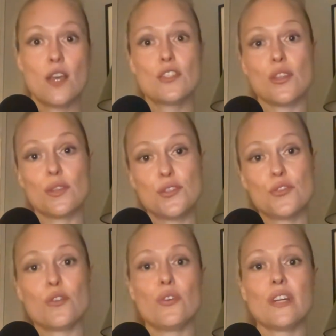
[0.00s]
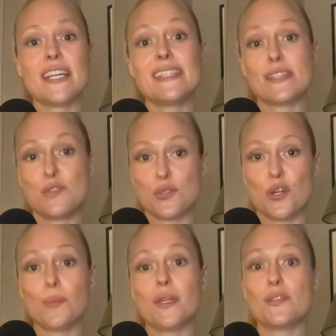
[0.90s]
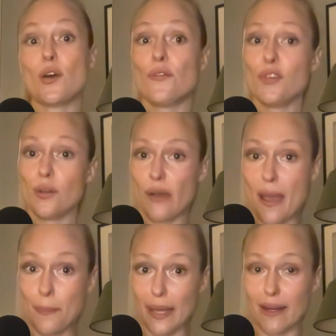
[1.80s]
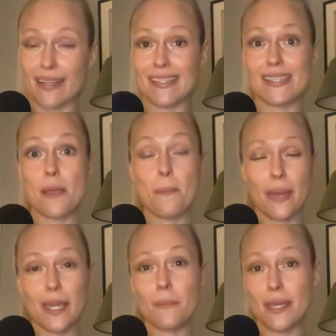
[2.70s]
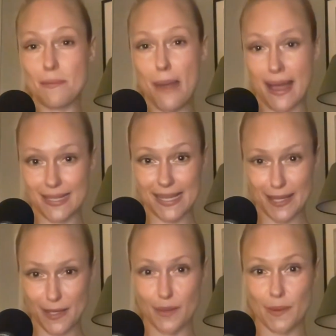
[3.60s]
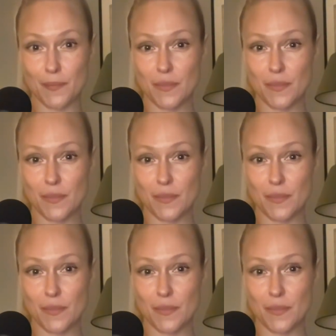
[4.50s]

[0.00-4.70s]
So the stories and traumas of your grandparents may be impacting you.